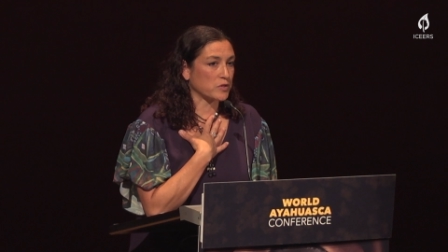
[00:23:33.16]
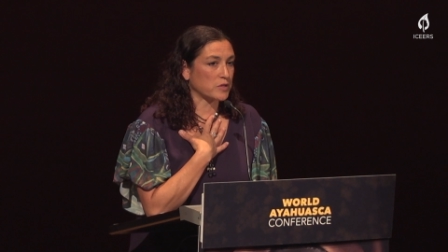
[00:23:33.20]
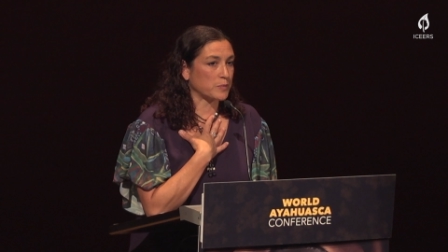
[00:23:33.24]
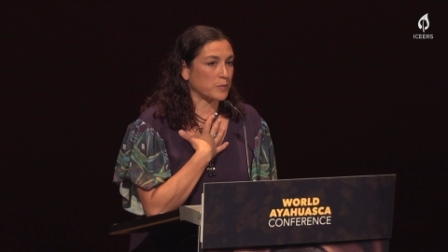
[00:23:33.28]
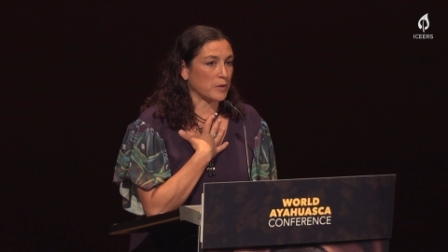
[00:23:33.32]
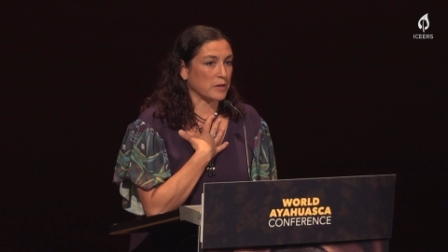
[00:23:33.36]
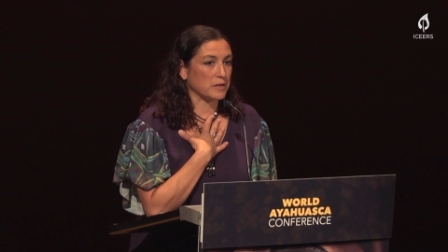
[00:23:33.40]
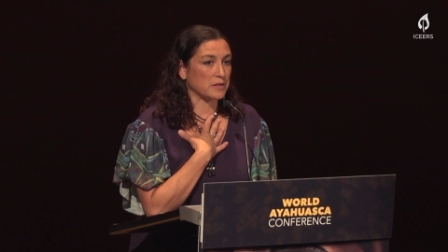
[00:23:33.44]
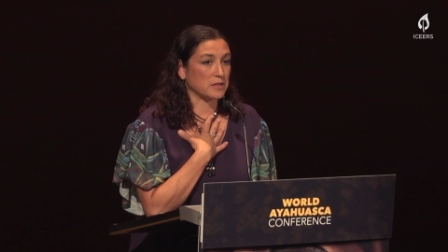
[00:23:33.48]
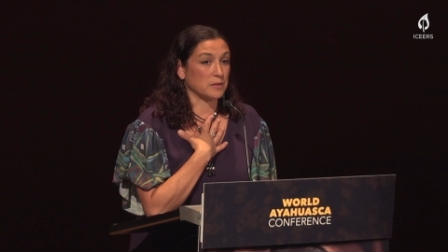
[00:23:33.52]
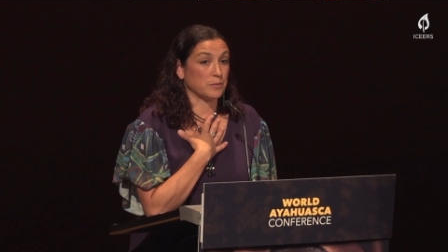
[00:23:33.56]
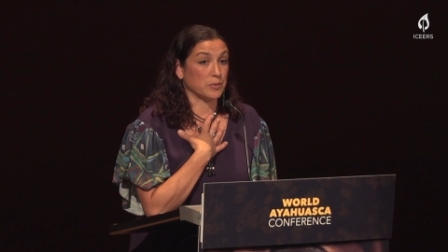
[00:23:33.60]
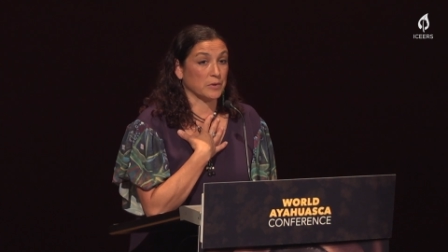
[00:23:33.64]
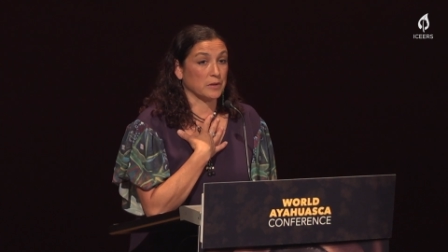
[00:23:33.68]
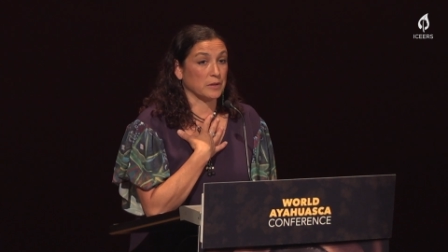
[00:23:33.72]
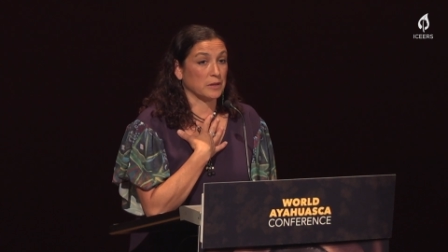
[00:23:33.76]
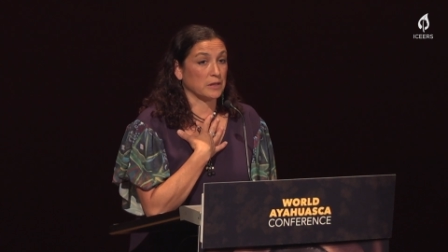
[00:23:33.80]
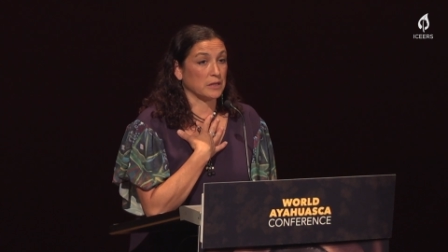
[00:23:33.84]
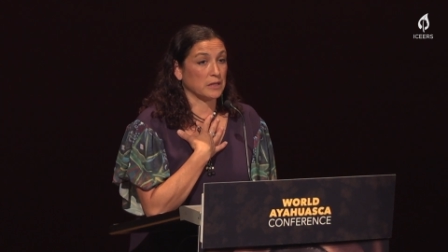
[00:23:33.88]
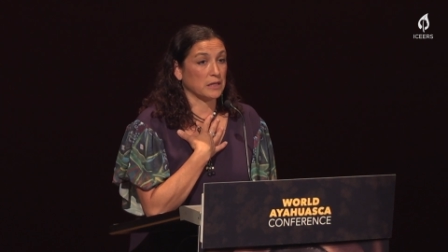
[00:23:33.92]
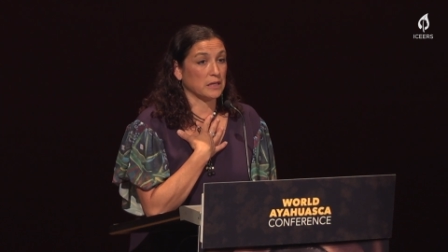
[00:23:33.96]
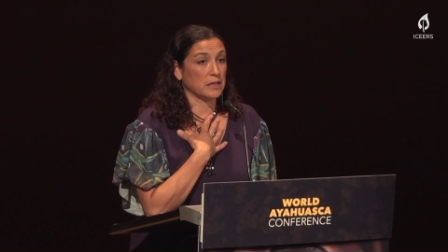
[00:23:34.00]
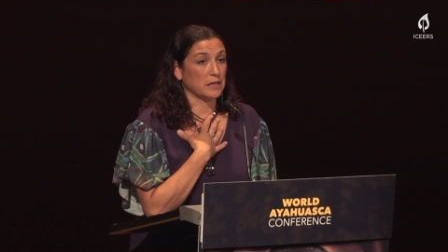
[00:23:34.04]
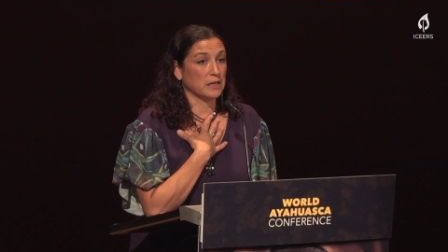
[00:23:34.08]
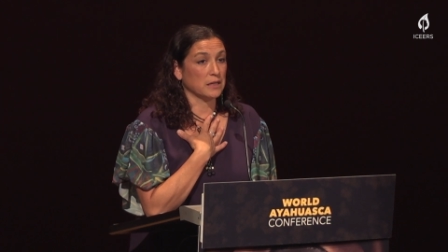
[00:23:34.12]

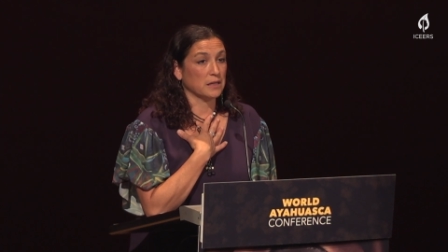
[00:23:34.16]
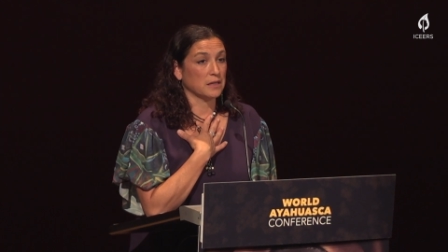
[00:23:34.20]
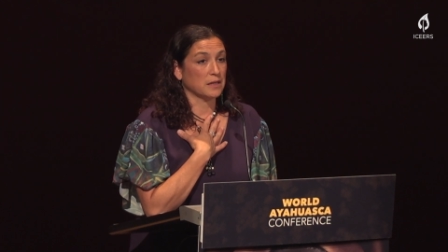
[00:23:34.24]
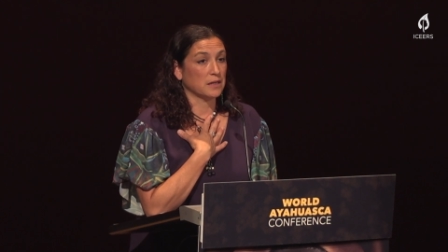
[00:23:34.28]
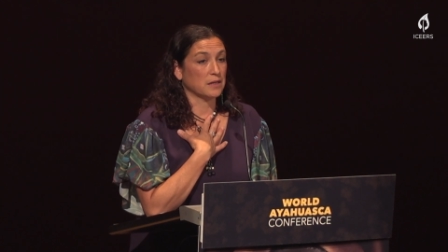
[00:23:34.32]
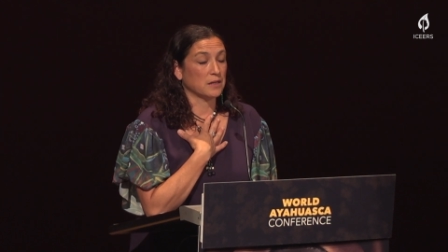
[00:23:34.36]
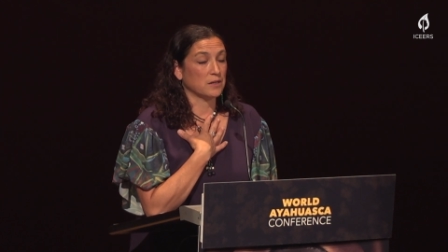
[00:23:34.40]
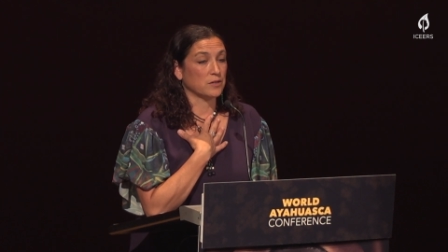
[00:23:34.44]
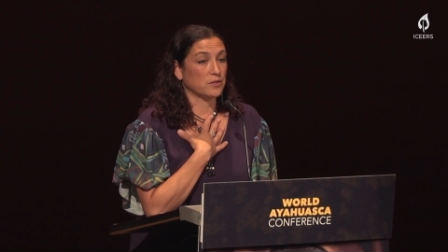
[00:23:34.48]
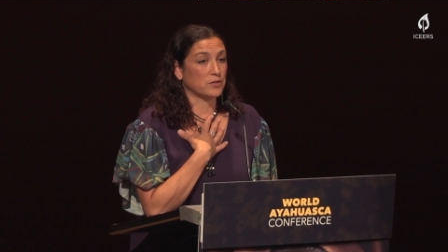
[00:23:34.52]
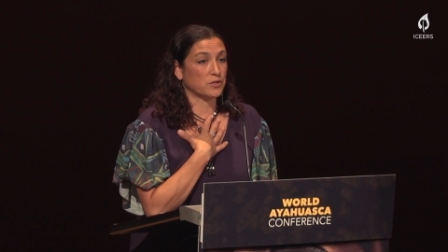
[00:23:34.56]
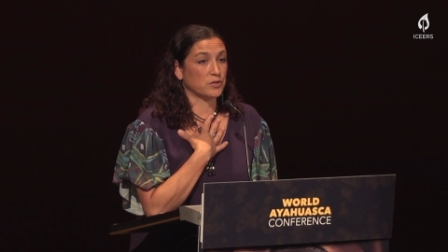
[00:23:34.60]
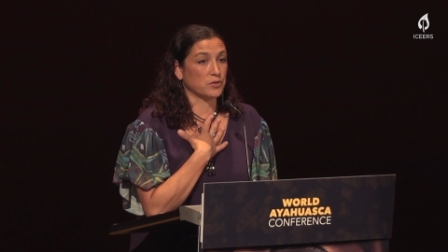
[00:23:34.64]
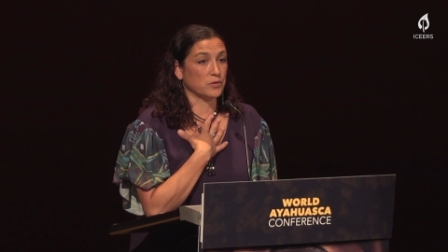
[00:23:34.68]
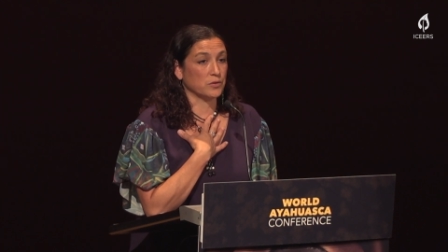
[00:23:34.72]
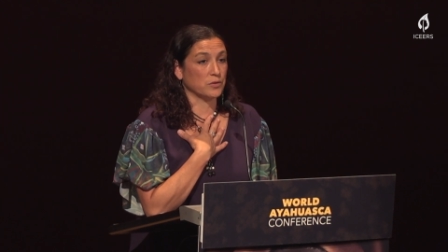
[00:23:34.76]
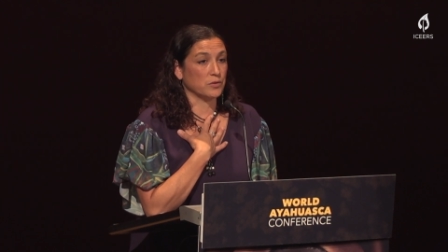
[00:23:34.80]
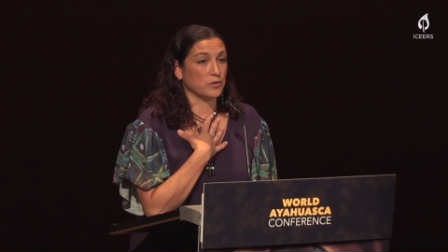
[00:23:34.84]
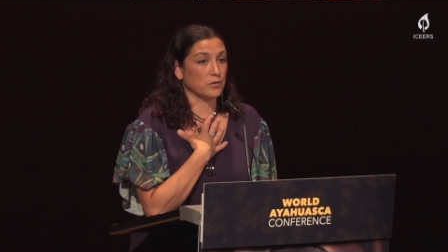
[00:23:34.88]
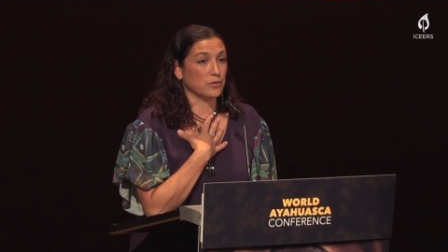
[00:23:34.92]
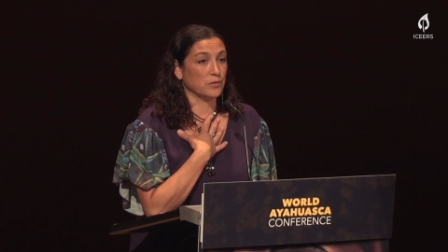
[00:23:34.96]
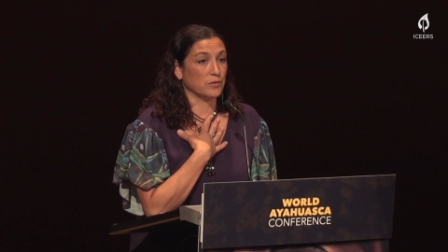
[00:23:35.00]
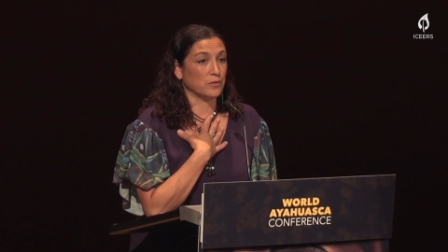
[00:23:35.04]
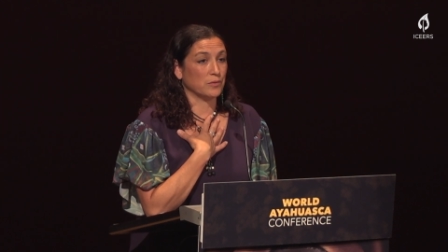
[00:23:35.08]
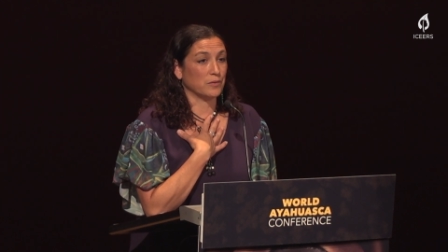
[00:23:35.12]
responsibility
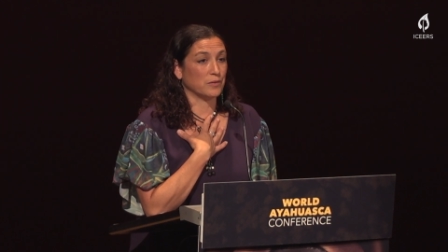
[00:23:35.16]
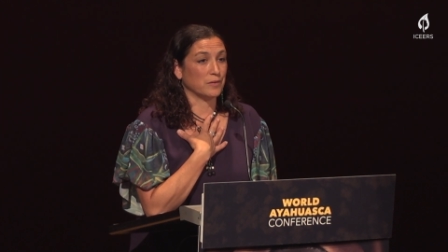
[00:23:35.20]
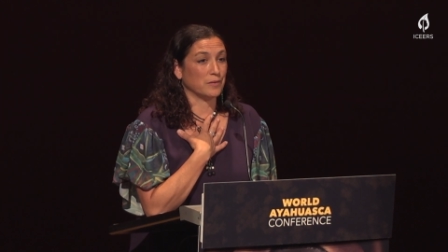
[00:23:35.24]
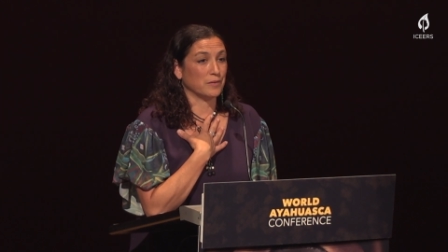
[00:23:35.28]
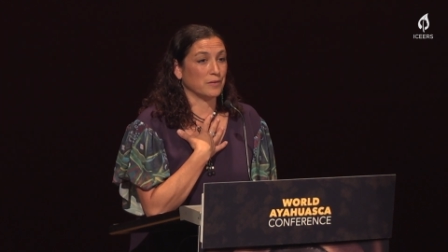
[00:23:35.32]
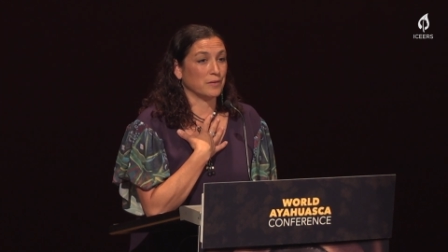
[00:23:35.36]
to